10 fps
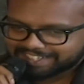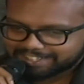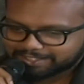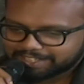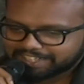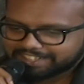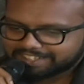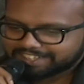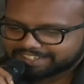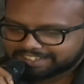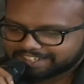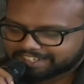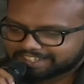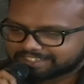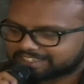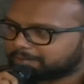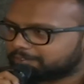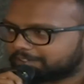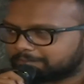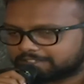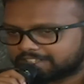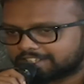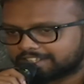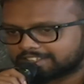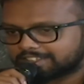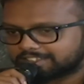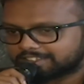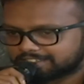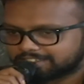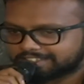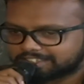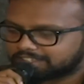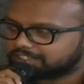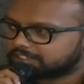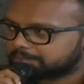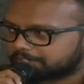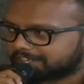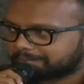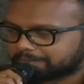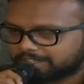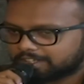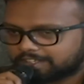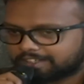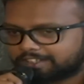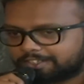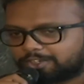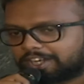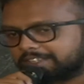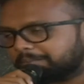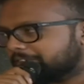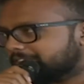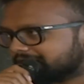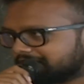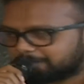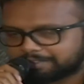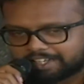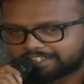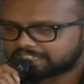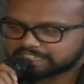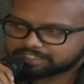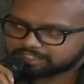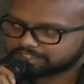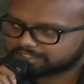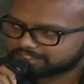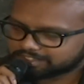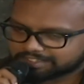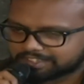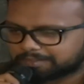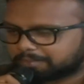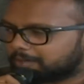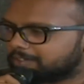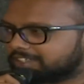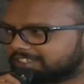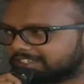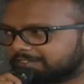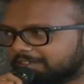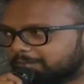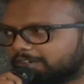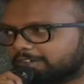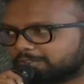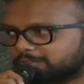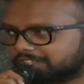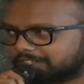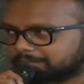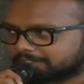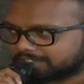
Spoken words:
So I like some of them say like they need some time. Like the previous government had 60 years. Probably just give them 1 or 2 terms.